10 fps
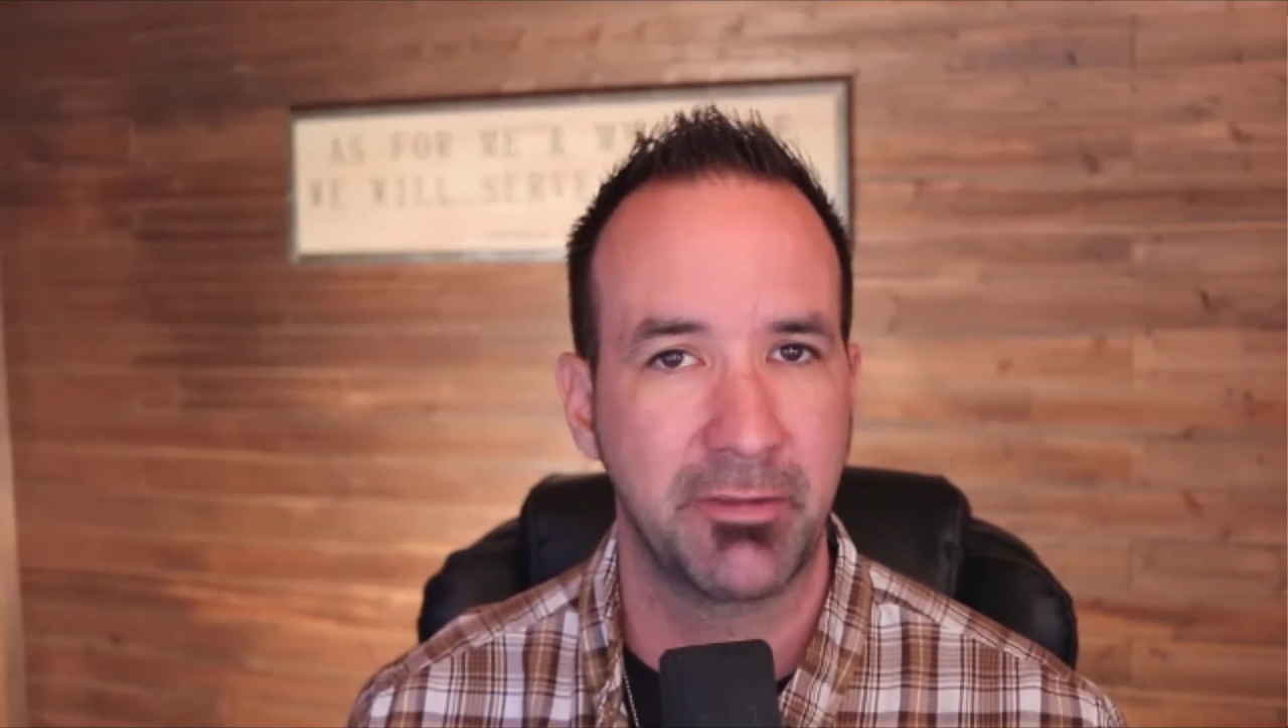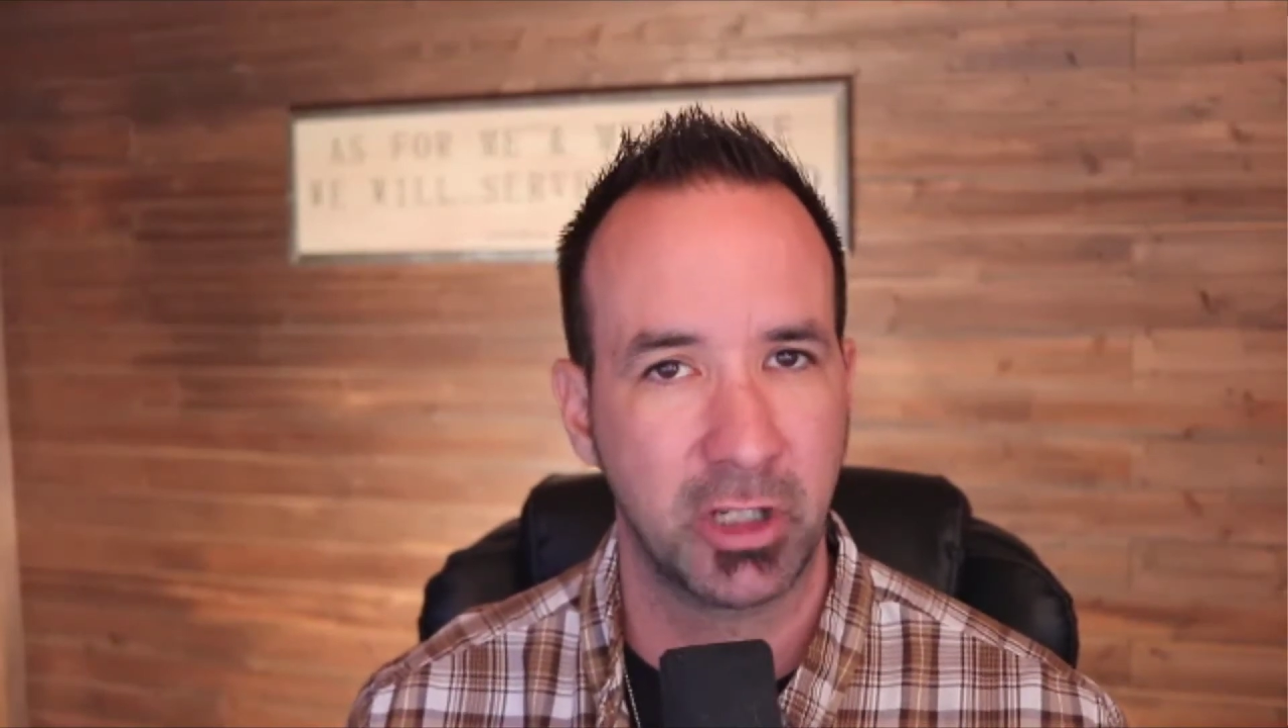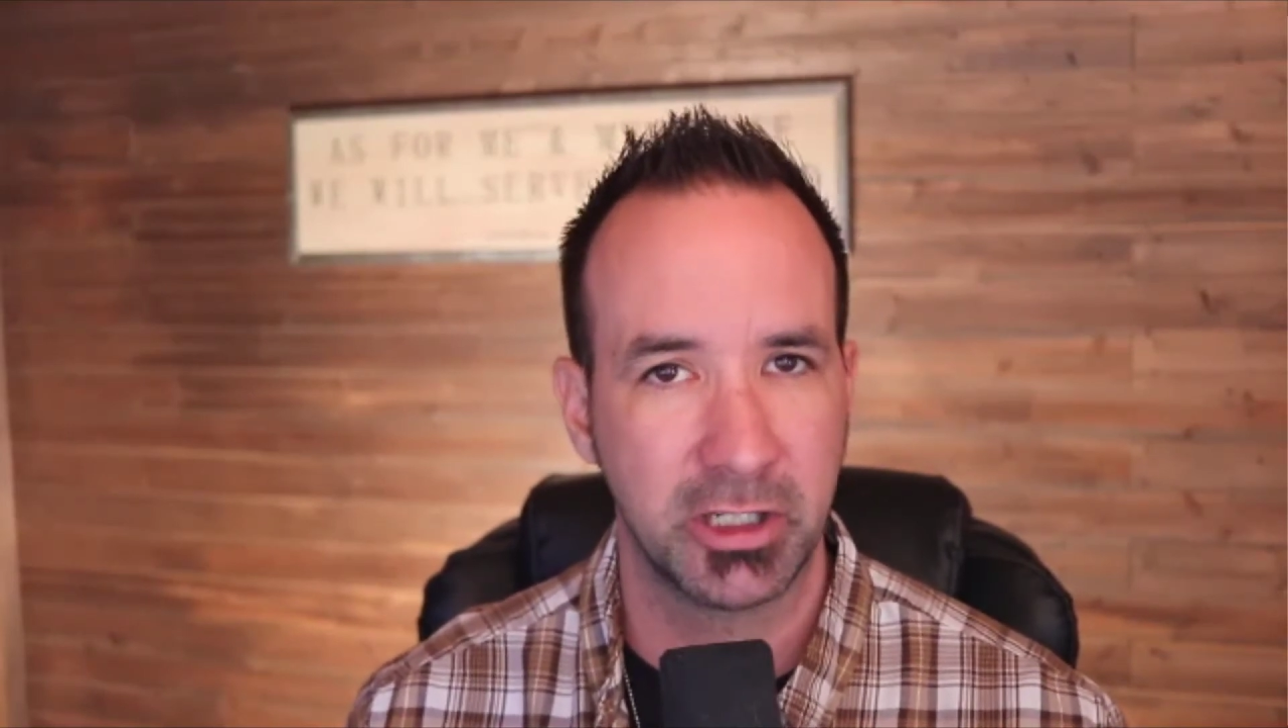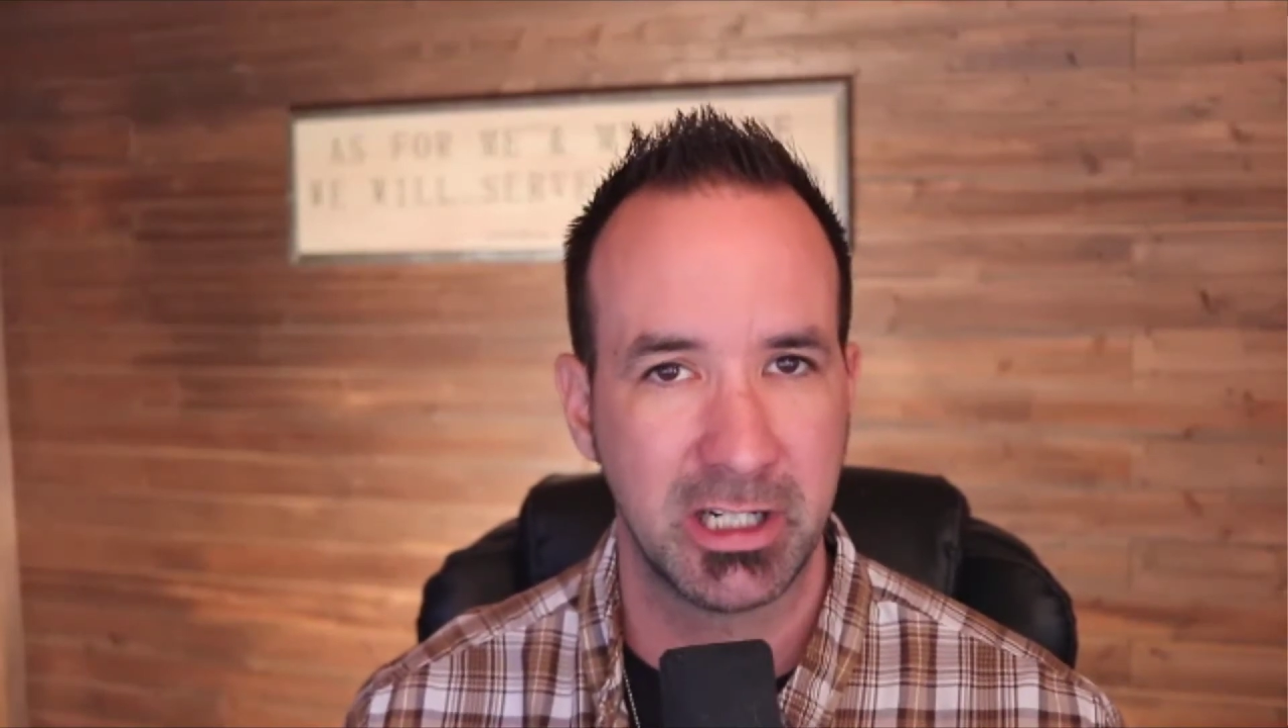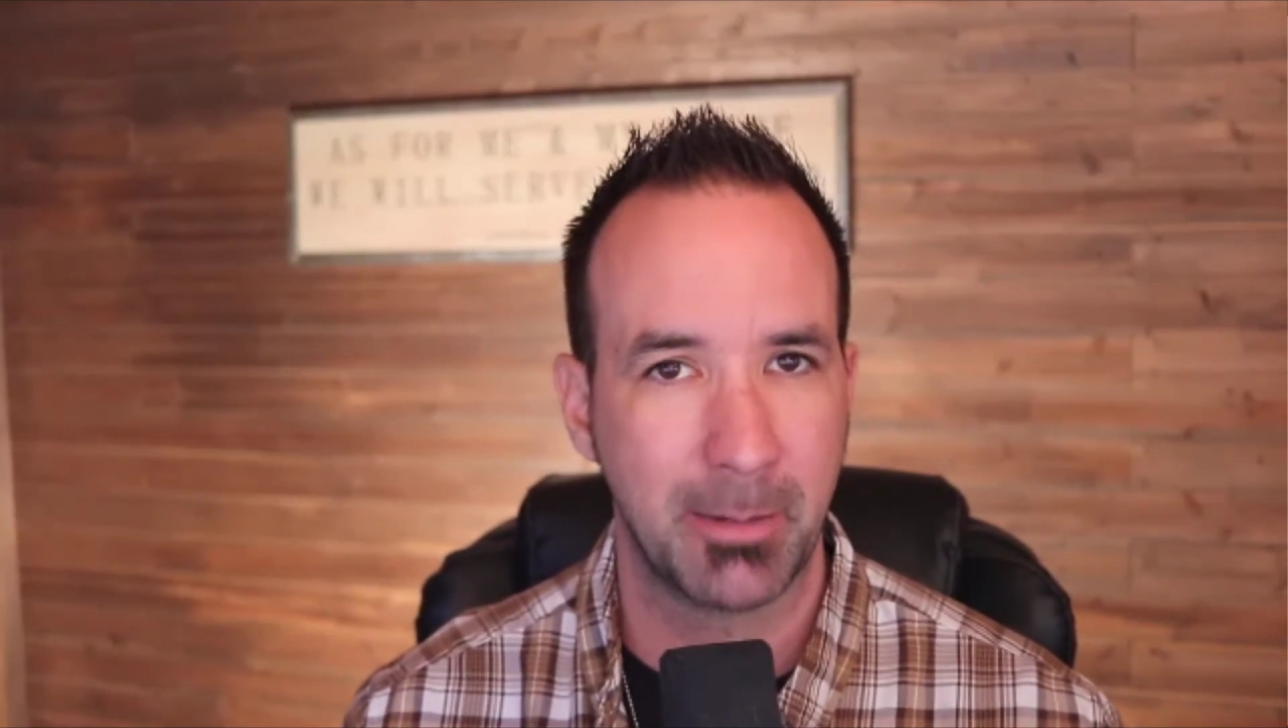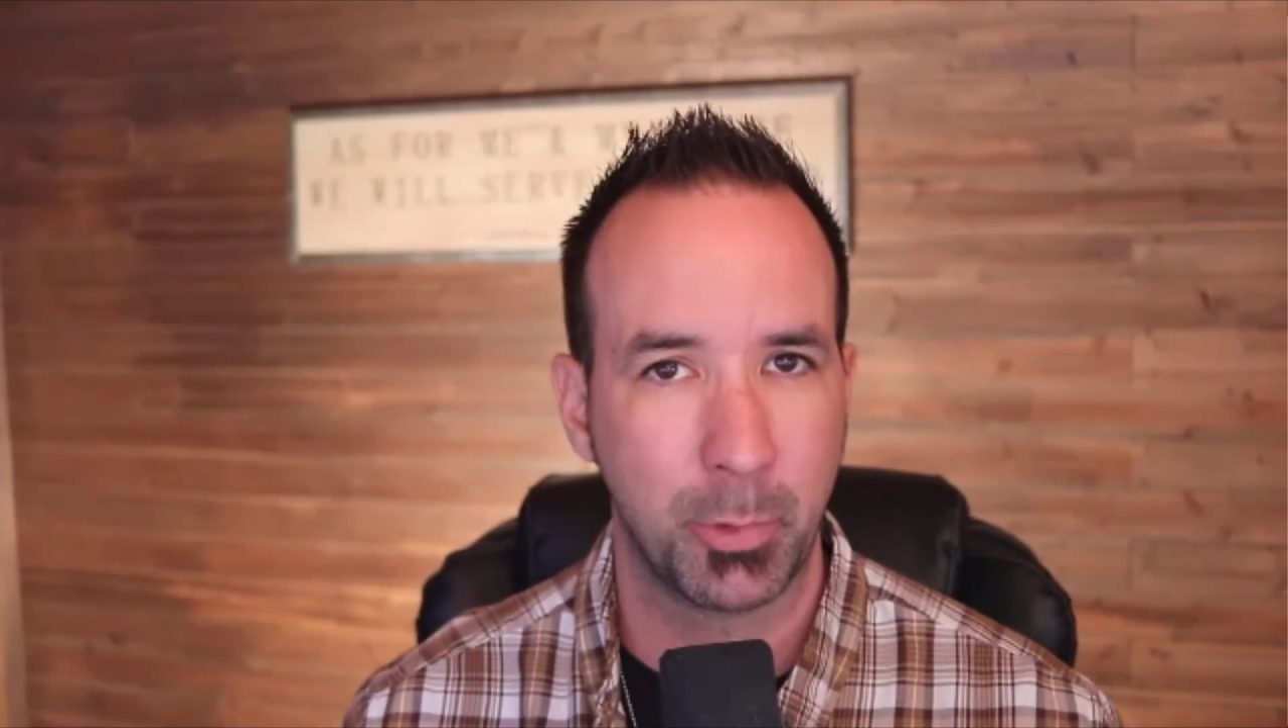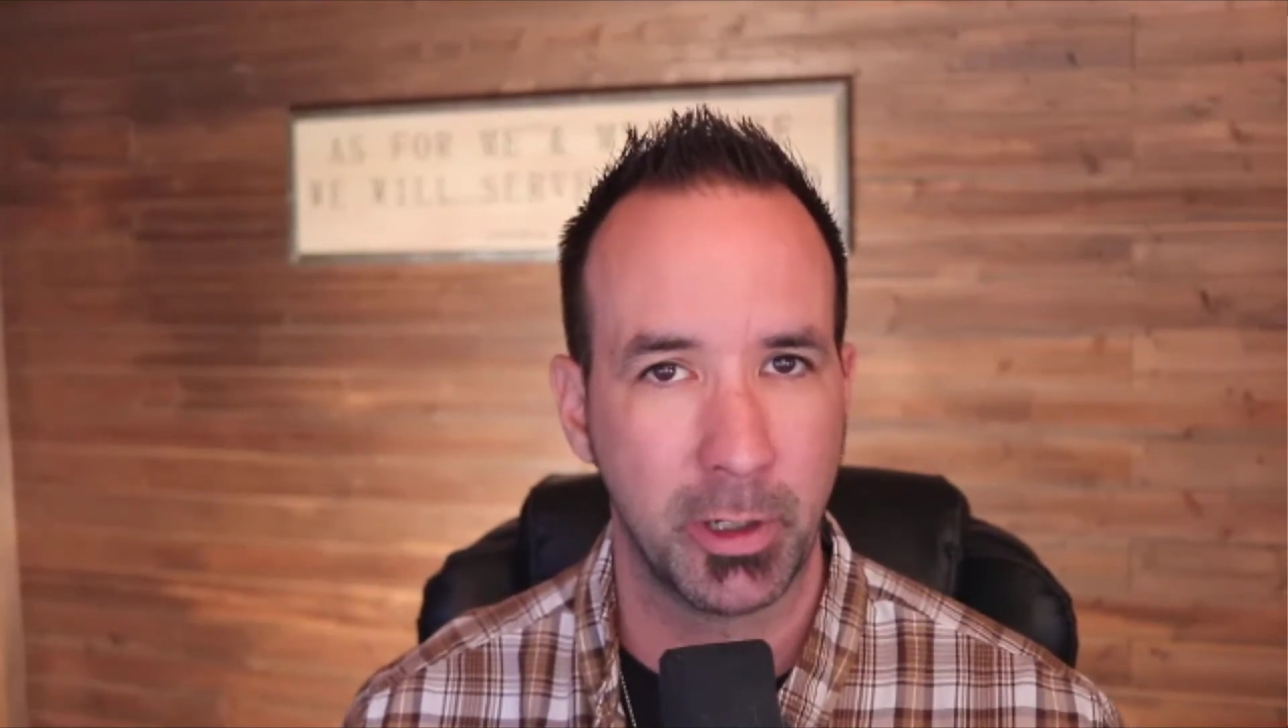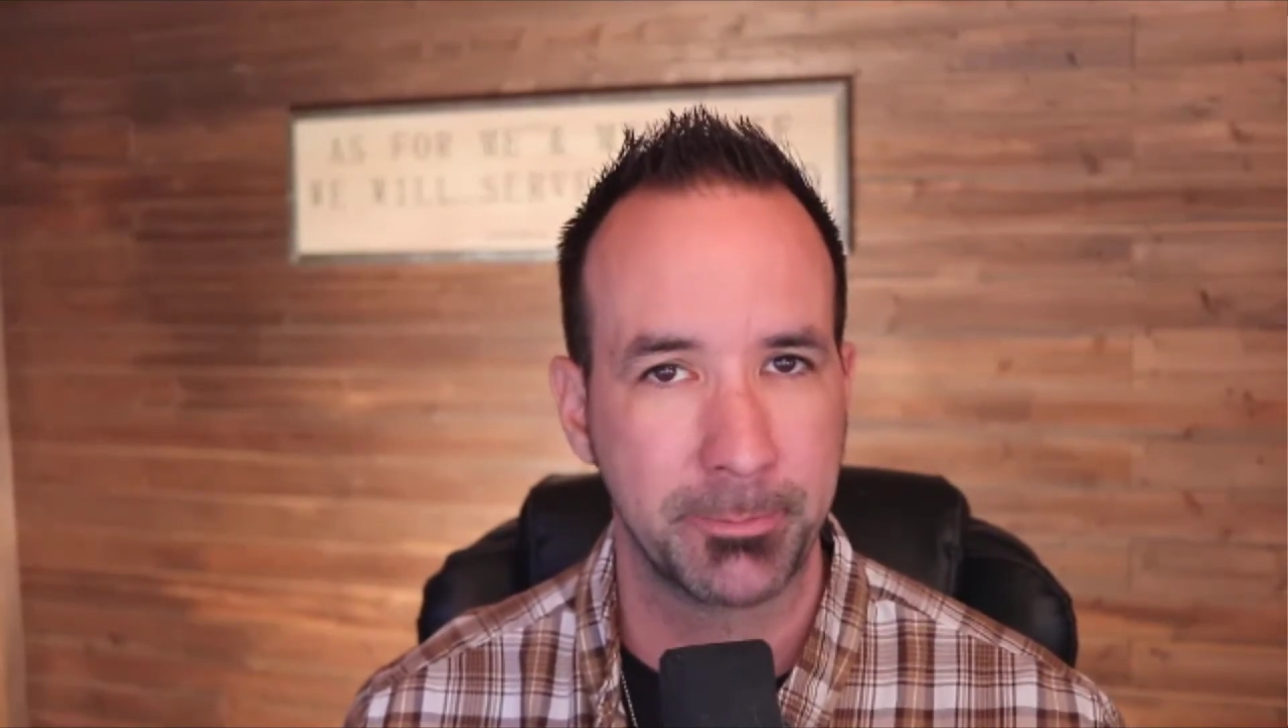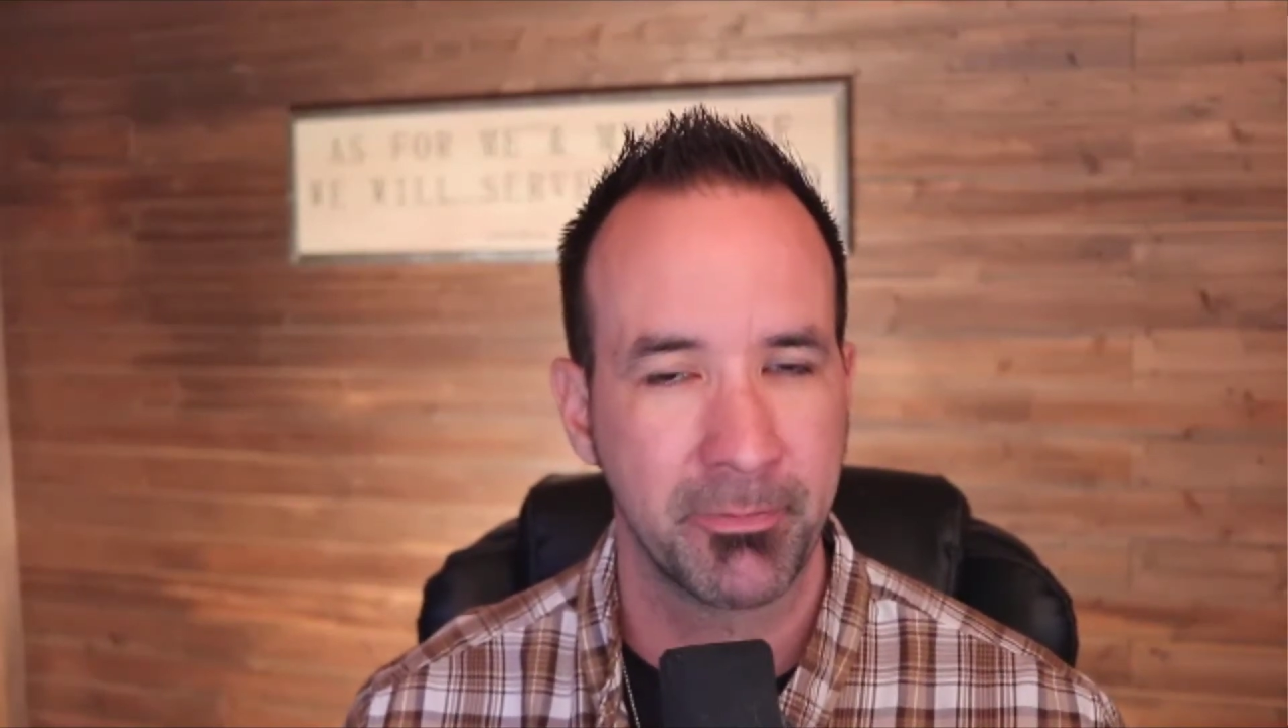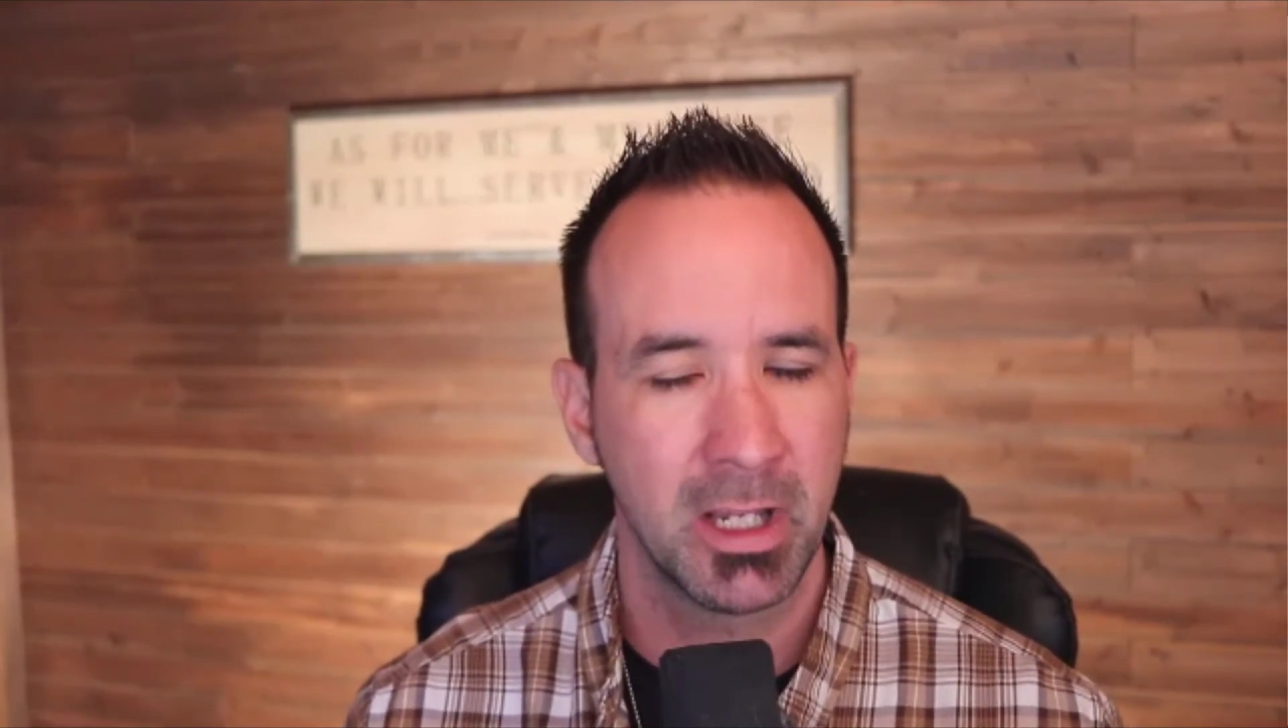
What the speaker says: you get to that point.